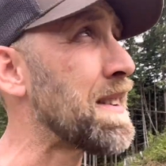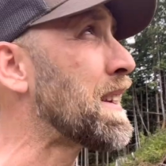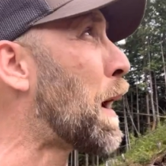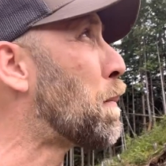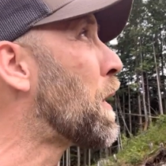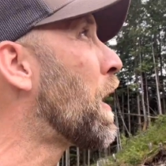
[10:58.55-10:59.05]

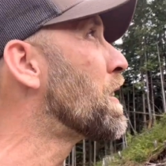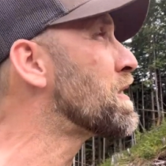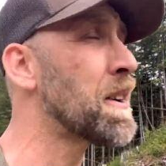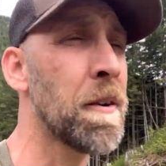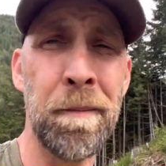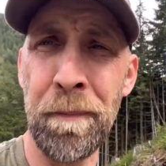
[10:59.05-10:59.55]
top blocks
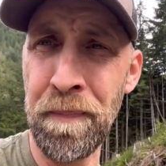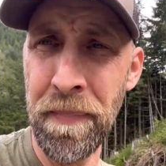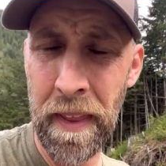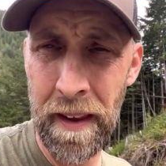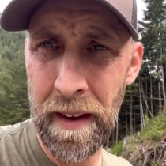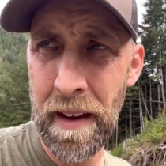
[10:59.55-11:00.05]
here.
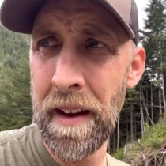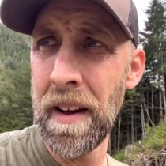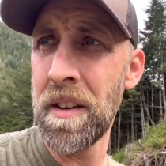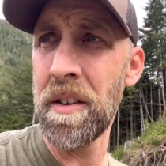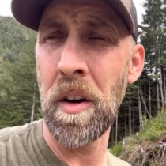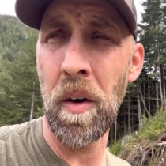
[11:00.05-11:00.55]

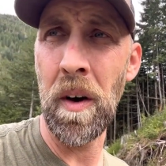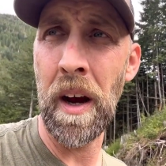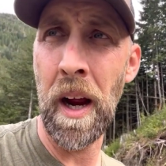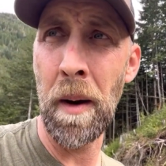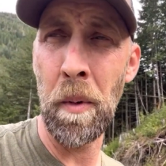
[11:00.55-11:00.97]
So I am